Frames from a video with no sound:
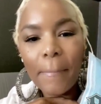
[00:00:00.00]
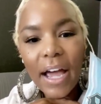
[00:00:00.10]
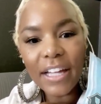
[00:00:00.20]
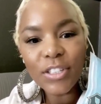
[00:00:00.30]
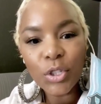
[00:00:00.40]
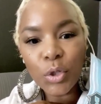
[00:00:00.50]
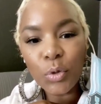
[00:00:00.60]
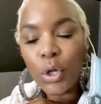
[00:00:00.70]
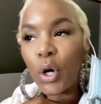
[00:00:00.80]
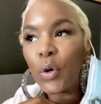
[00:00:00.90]
Mine
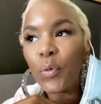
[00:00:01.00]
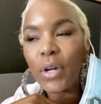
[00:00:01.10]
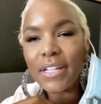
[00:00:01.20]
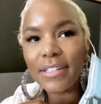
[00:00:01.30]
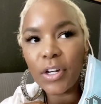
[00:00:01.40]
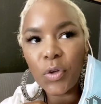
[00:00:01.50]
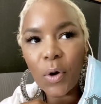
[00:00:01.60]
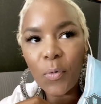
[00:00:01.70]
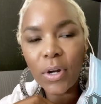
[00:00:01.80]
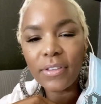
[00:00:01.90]
too, yo. When I tell
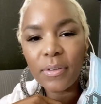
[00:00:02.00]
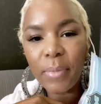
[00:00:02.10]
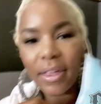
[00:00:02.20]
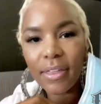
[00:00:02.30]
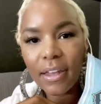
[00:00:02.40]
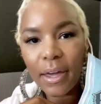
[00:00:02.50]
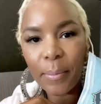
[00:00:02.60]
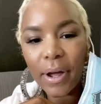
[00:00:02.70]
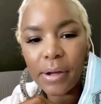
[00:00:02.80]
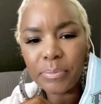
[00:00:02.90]
you I wanted to make that
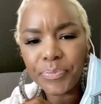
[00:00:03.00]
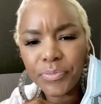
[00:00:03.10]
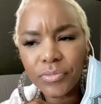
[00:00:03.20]
like my